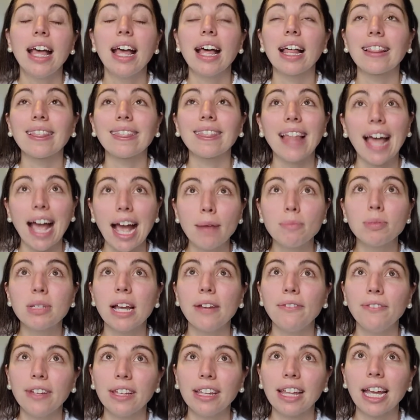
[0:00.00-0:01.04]
Labs, I
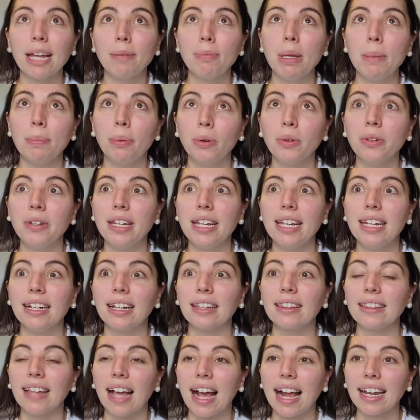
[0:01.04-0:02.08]
feel like people need a
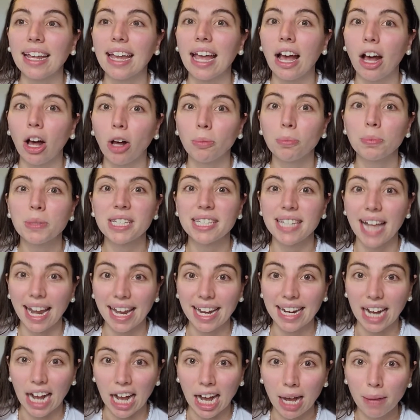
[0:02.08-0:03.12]
lot of help
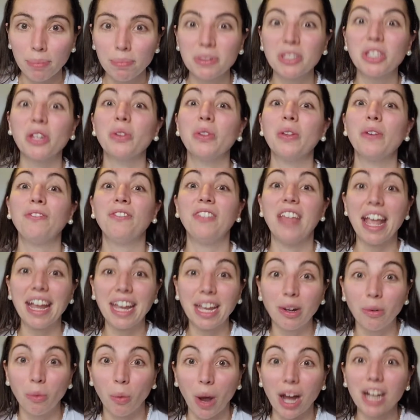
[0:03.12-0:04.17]
setting up, so that if they
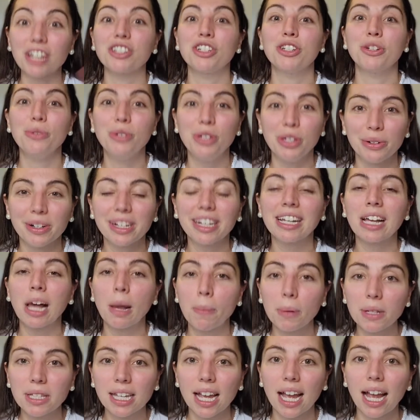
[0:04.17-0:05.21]
can watch you do it a
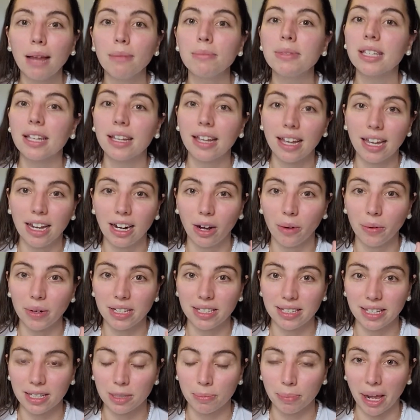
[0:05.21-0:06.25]
couple times, it
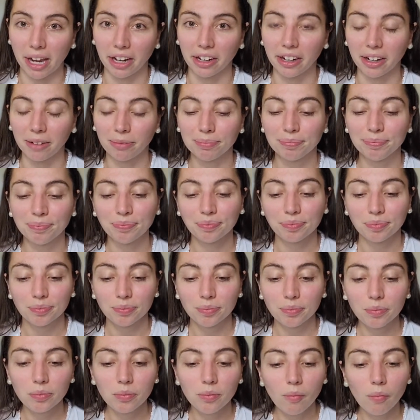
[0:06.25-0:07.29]
always is better.
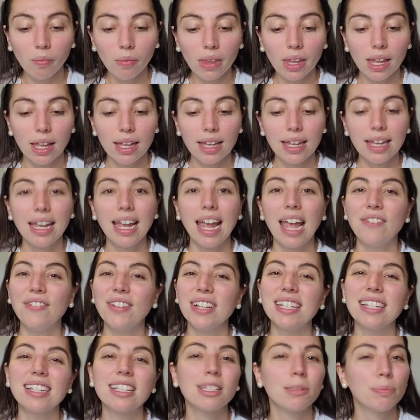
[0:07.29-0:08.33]
If
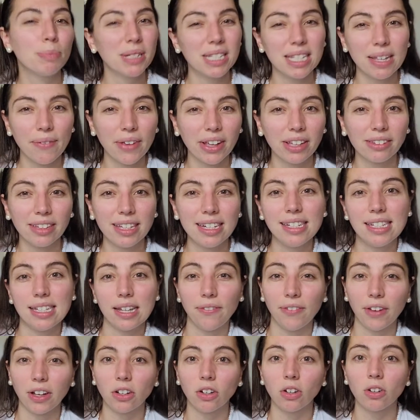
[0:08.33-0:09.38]
it's a specifically
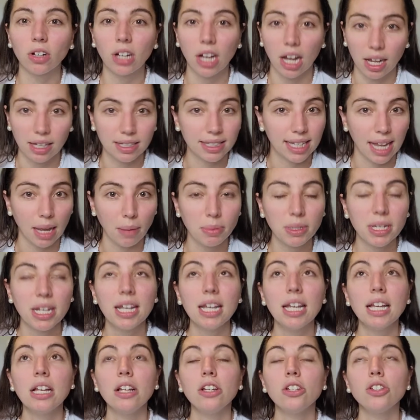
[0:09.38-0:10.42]
difficult concept,
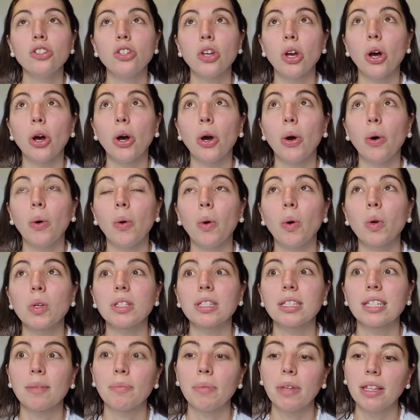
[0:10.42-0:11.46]
so
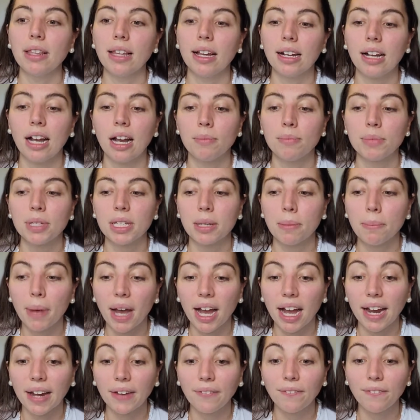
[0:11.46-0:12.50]
something that comes to
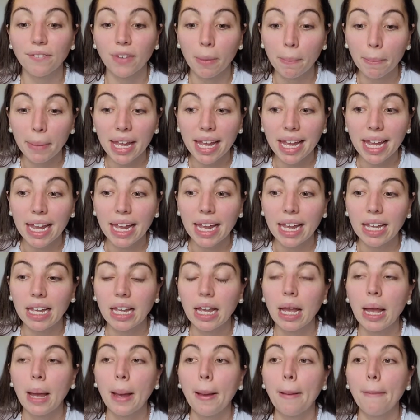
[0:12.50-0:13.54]
mind for me
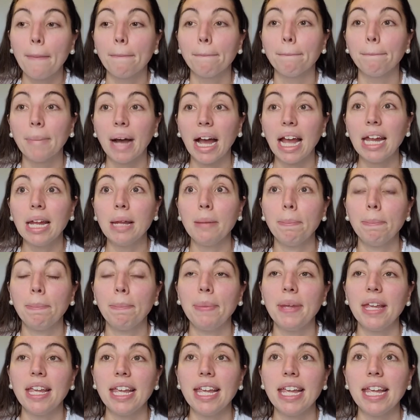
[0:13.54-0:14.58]
might
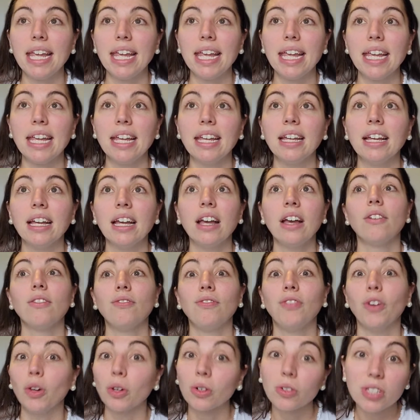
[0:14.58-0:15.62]
be
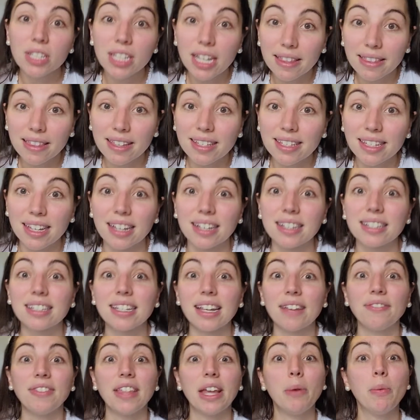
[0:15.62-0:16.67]
photosynthesis,
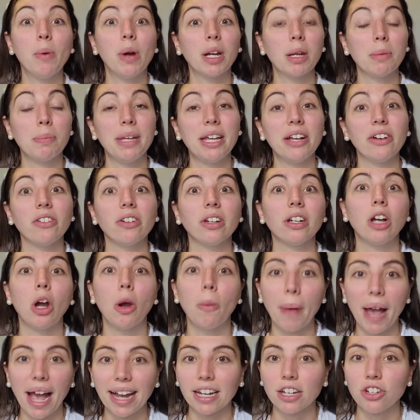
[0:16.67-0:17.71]
if they want to be able to go
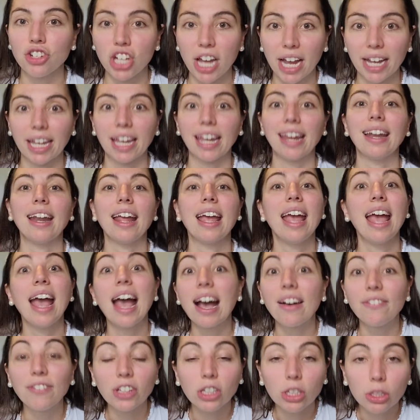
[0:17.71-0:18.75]
back and check it.
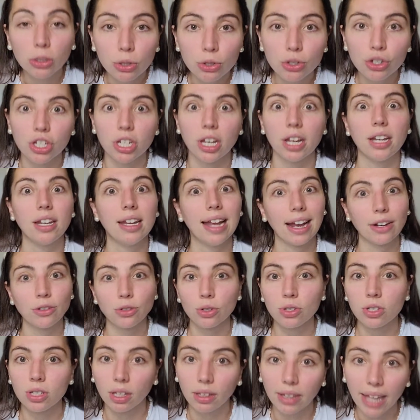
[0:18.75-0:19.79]
Evolution, natural
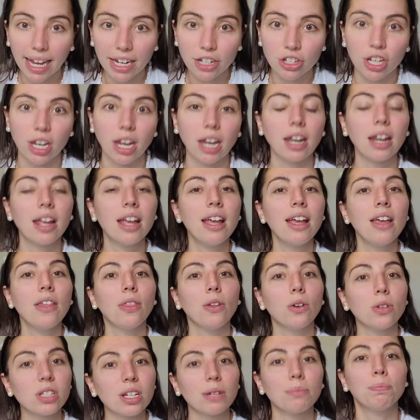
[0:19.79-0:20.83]
selection.
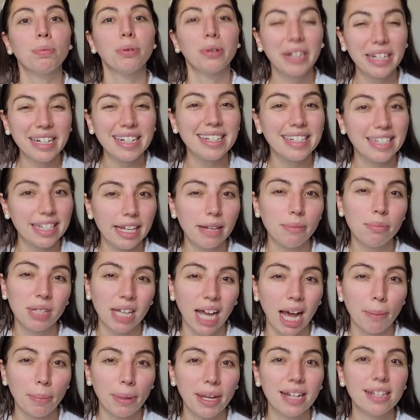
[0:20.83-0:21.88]
Those are pretty deep
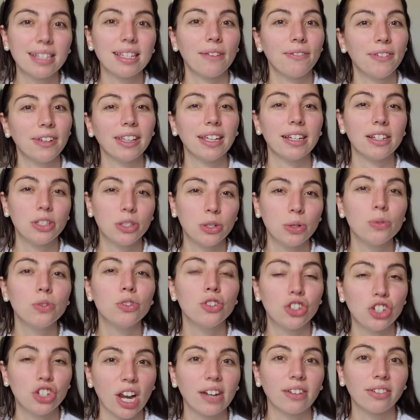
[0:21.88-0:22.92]
topics. I feel like students
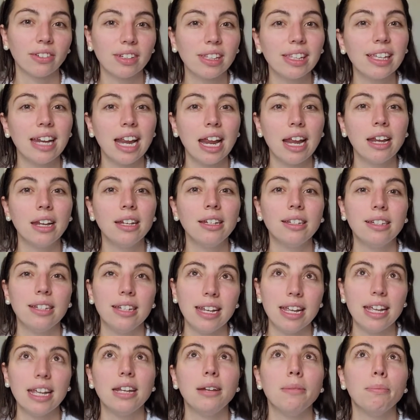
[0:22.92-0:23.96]
generally
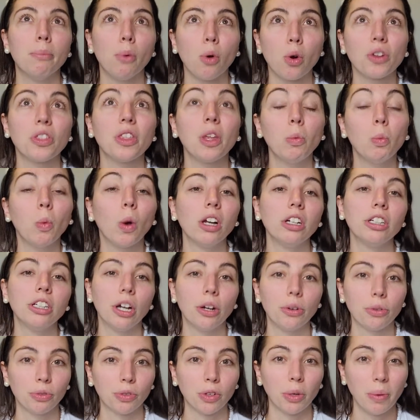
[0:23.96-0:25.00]
need more than one go
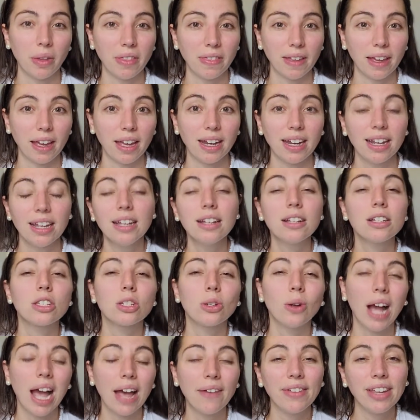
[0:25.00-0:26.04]
through with it. So
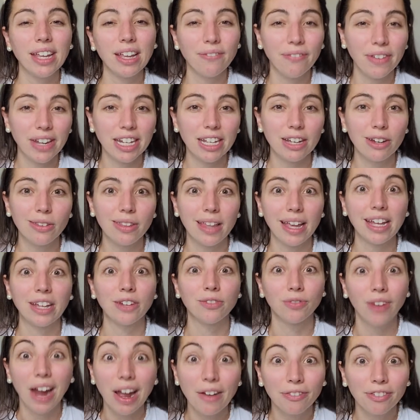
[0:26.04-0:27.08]
having a video they can
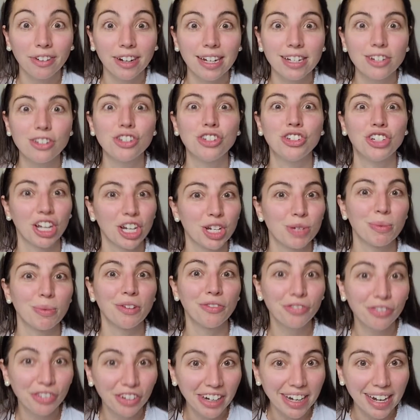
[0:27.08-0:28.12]
reference
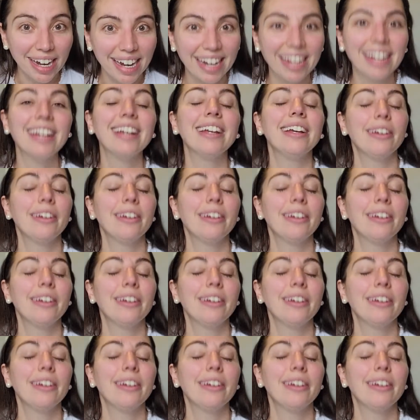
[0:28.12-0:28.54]
judgment-free